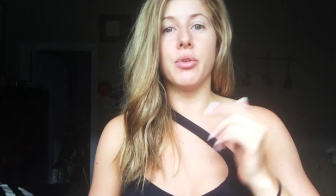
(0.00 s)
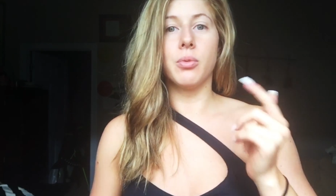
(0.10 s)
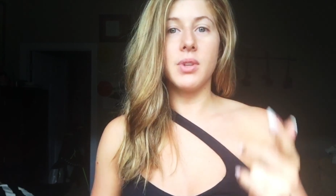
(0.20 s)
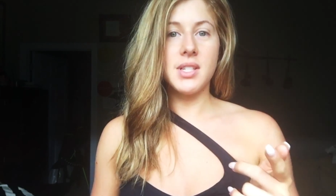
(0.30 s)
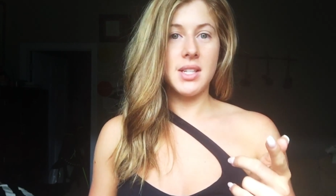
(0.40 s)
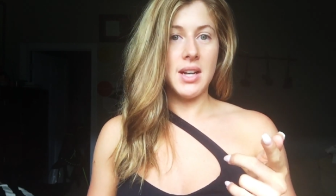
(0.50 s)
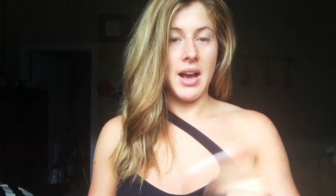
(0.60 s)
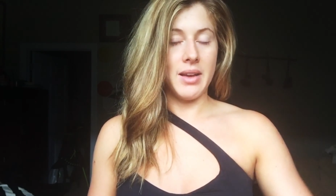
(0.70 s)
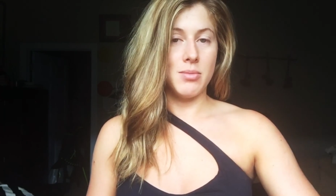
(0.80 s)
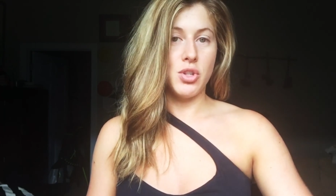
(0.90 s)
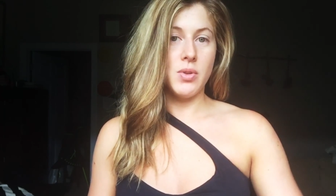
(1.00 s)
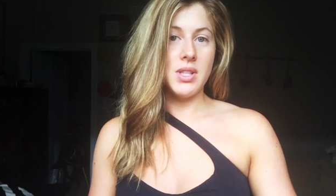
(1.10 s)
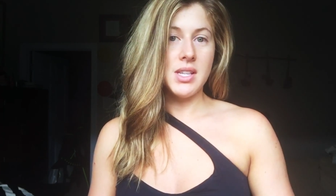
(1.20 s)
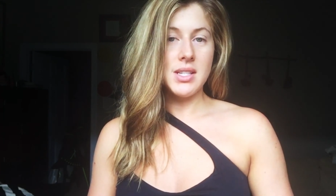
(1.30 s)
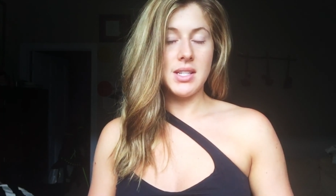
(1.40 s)
The reason I am
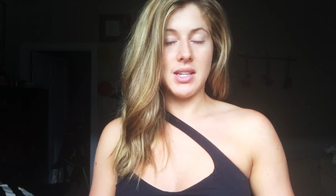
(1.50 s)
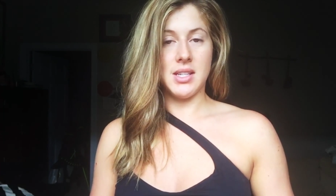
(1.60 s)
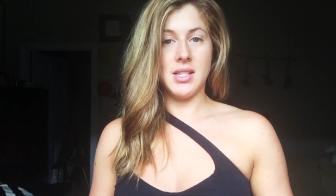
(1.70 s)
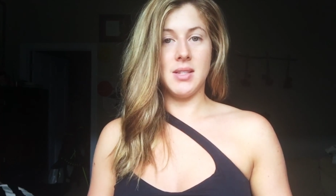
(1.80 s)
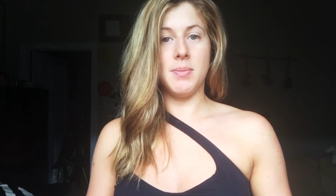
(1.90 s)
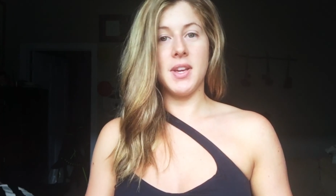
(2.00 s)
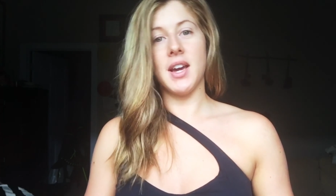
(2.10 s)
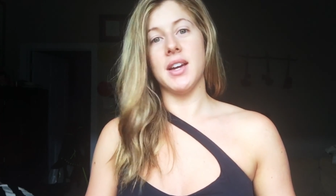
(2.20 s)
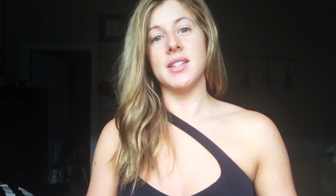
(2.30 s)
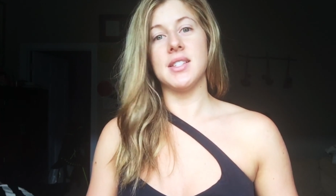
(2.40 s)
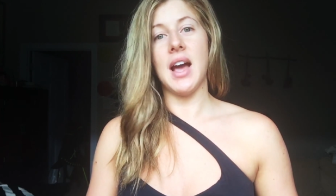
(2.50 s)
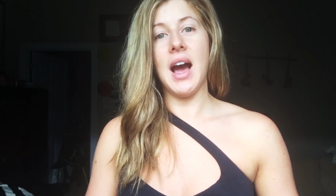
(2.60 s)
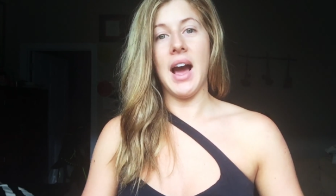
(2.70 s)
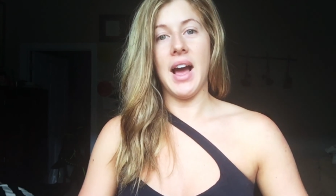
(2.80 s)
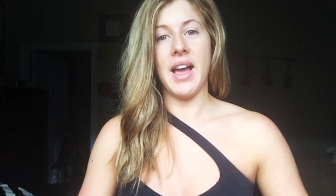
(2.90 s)
doing this is because
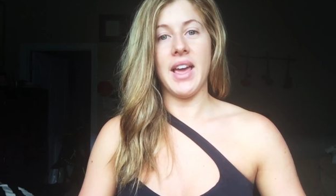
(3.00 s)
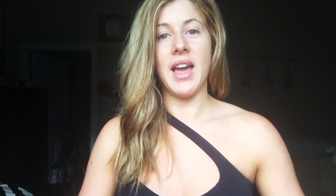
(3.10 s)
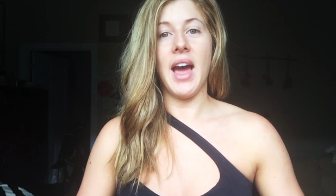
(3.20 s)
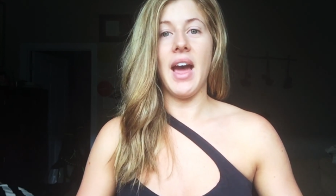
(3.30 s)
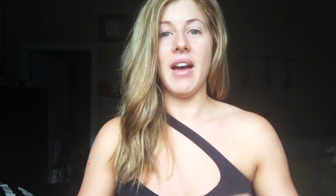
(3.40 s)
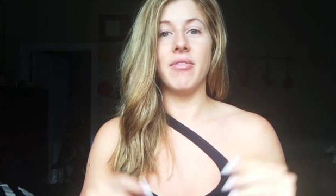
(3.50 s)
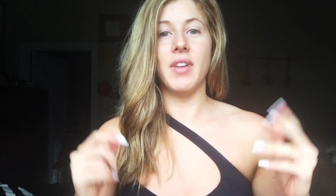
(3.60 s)
I have